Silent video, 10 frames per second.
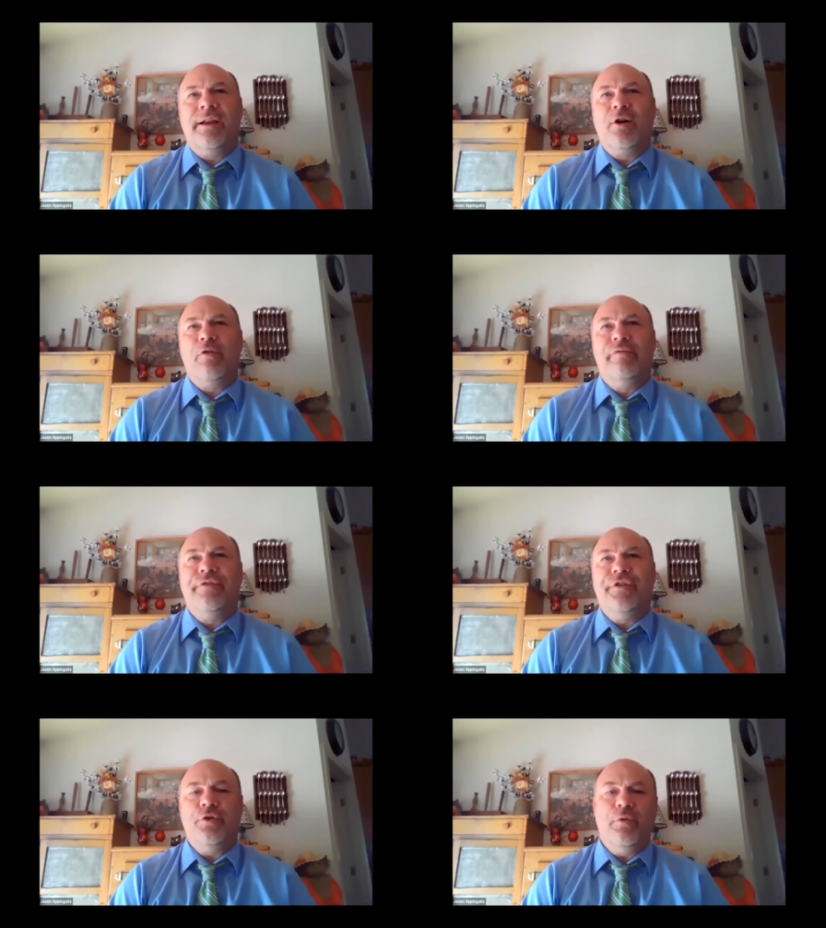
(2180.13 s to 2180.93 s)
narrow
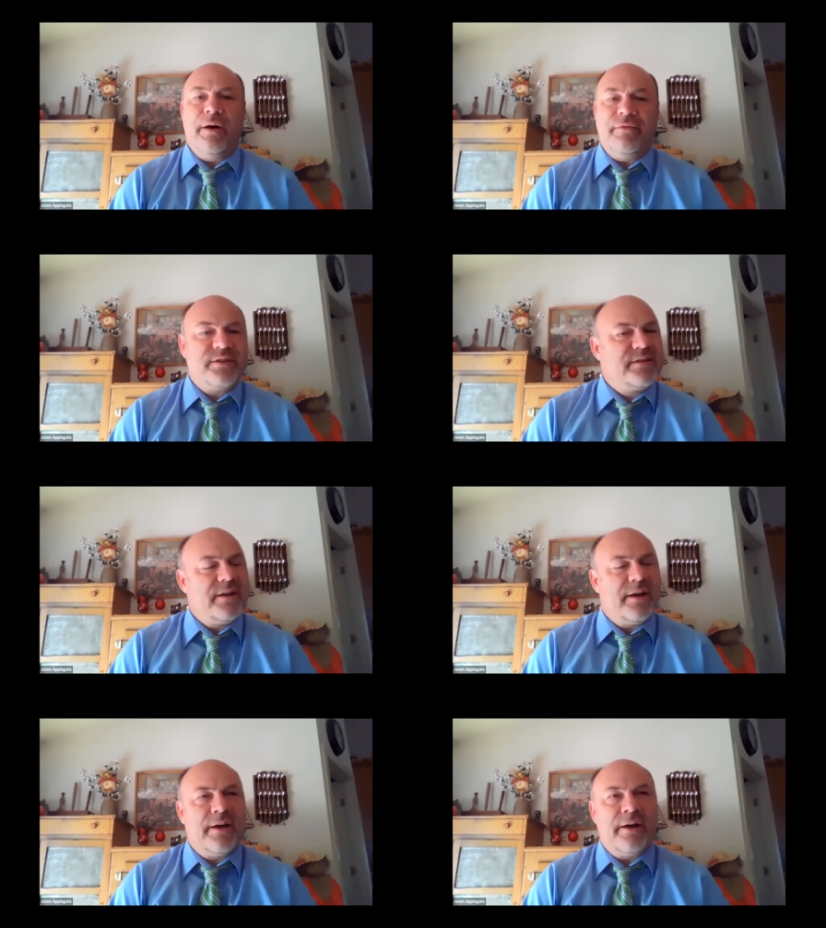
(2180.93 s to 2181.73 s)
view of it.
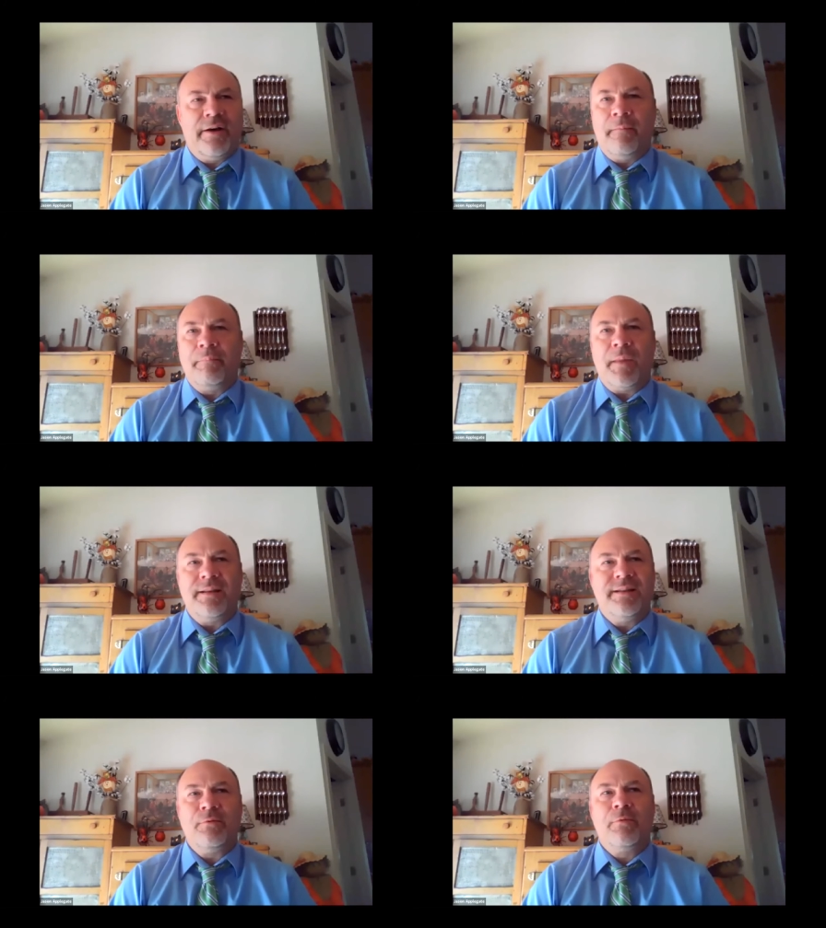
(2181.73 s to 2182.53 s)
Um,
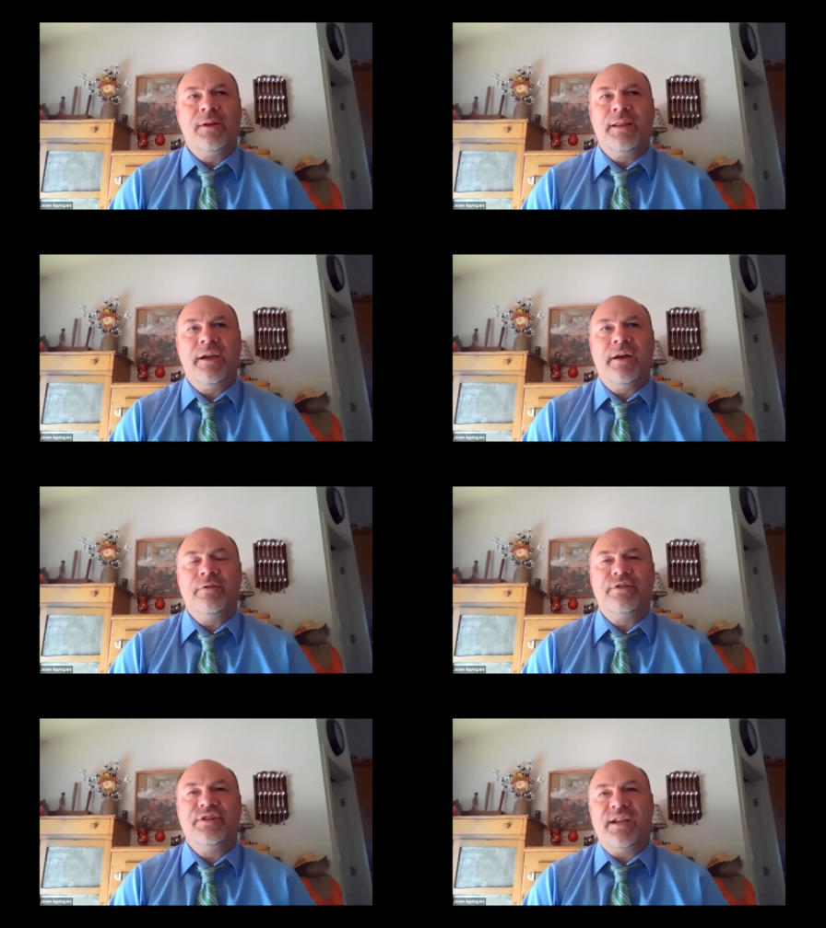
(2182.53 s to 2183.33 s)
I didn't really
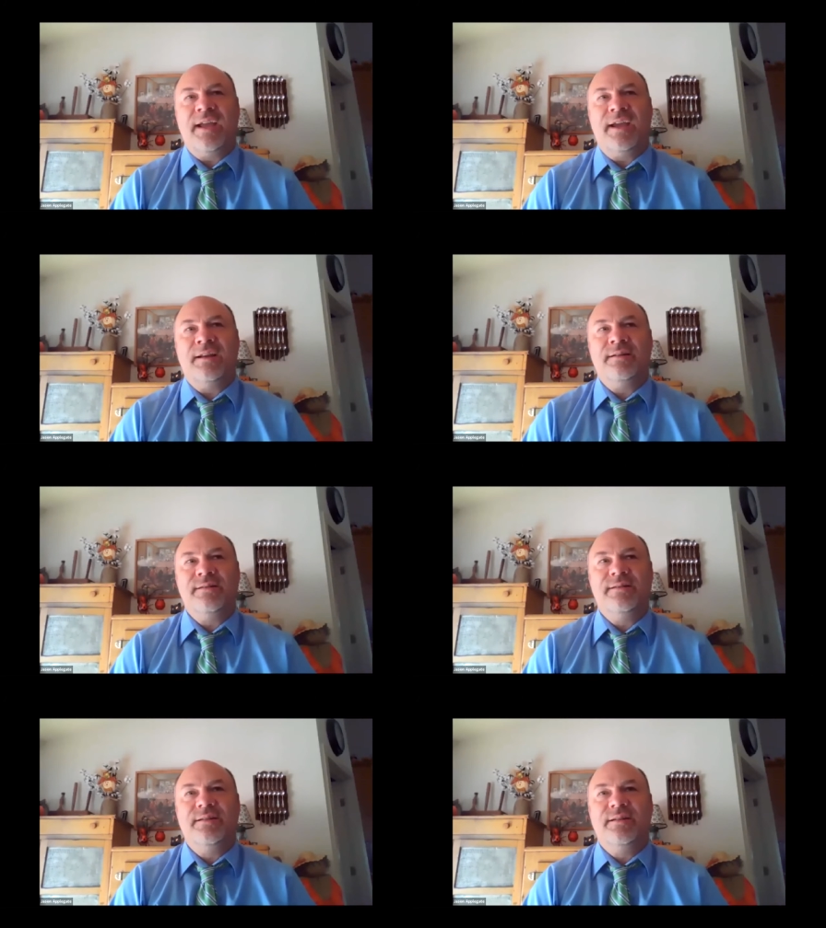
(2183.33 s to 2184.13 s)
understand